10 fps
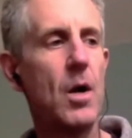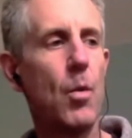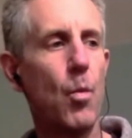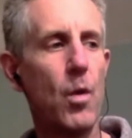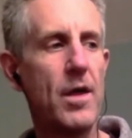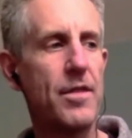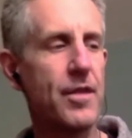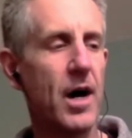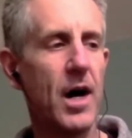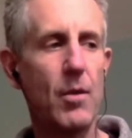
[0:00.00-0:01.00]
with
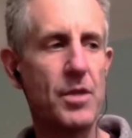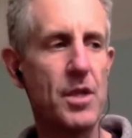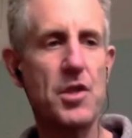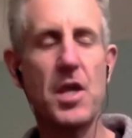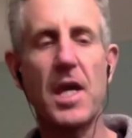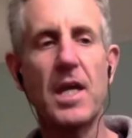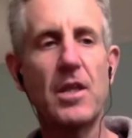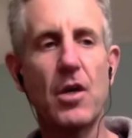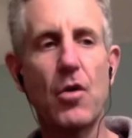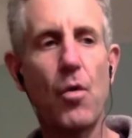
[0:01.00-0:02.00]
a sink in
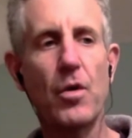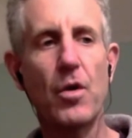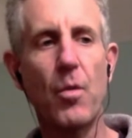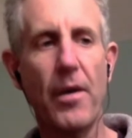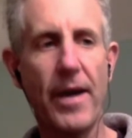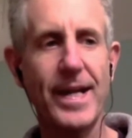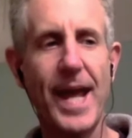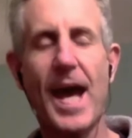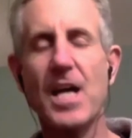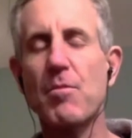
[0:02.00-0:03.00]
the corner where I'd
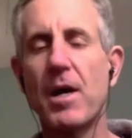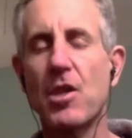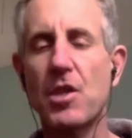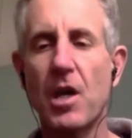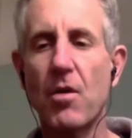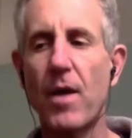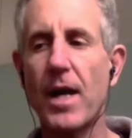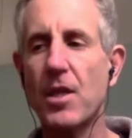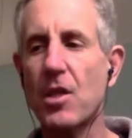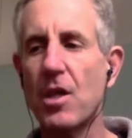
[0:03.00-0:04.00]
ash my
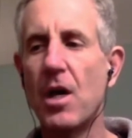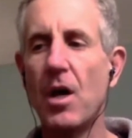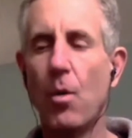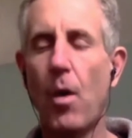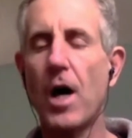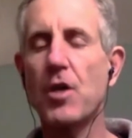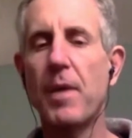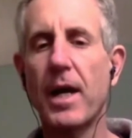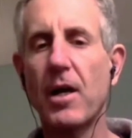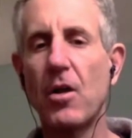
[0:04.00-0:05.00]
cigarettes, wash
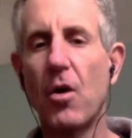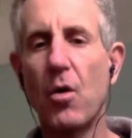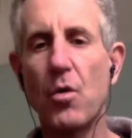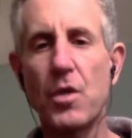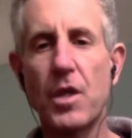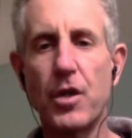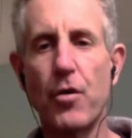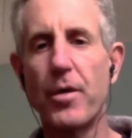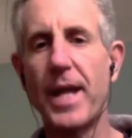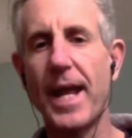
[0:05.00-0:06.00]
my clothes, and
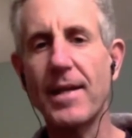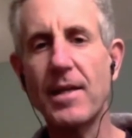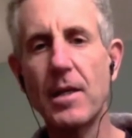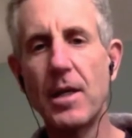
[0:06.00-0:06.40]
urinate.